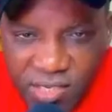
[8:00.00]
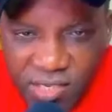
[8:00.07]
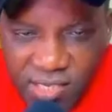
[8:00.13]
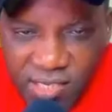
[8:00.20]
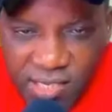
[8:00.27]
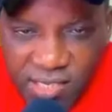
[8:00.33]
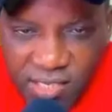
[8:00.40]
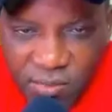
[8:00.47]

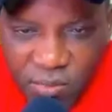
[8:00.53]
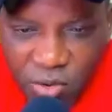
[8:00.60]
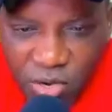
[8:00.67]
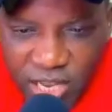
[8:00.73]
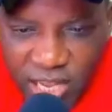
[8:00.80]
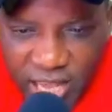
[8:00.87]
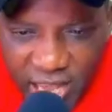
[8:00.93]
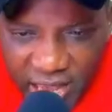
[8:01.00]
this is the
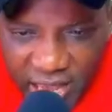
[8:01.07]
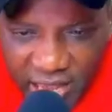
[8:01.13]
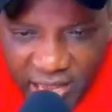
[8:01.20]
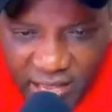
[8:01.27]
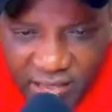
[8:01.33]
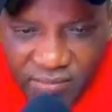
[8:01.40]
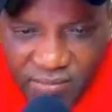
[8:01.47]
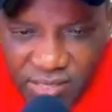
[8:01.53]
money here,
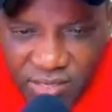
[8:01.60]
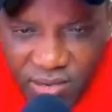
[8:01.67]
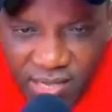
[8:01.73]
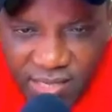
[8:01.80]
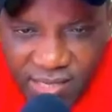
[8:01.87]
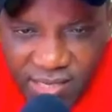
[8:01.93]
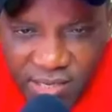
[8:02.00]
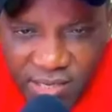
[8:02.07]
and you
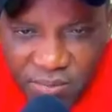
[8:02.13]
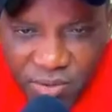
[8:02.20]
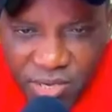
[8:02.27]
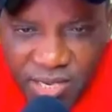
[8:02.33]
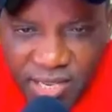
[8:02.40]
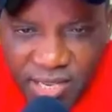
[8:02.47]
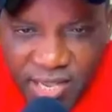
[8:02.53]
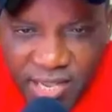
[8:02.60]
can see the
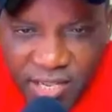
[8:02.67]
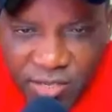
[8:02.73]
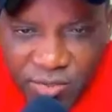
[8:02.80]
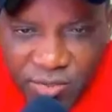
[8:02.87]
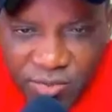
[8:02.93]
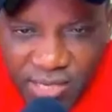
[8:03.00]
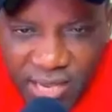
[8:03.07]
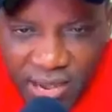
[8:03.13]
money here.
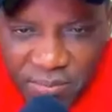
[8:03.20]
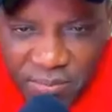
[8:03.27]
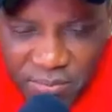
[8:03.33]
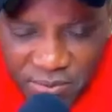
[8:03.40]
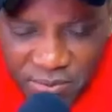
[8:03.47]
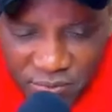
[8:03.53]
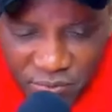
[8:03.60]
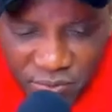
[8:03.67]
You tap
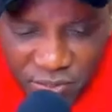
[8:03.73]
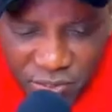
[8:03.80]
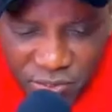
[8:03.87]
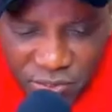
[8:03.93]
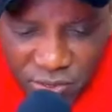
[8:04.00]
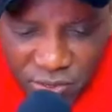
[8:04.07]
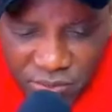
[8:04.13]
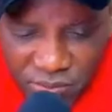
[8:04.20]

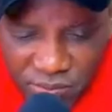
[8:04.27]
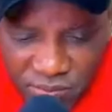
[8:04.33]
withdraw.